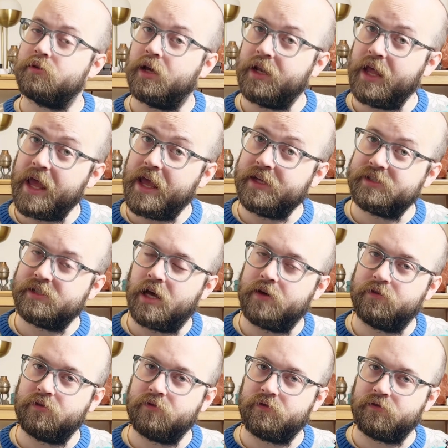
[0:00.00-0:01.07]
an
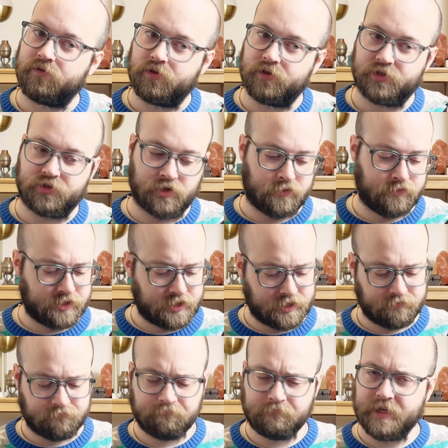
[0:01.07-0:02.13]
A7 for 4 strums,
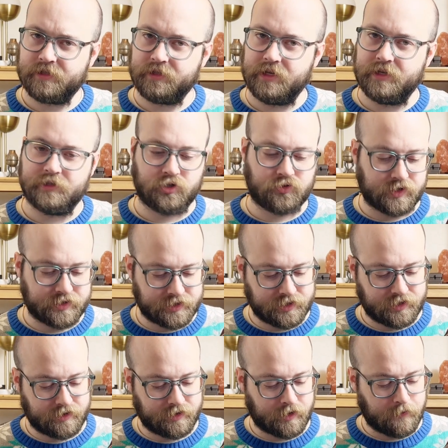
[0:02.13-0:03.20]
nice easy
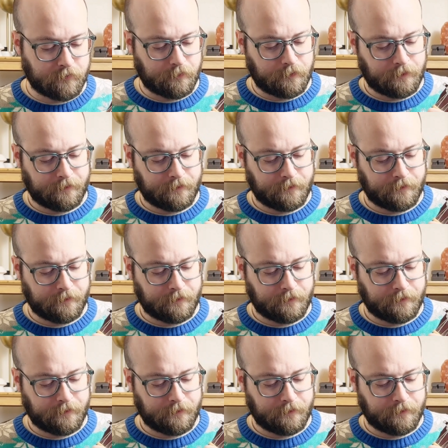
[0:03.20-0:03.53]
transition there,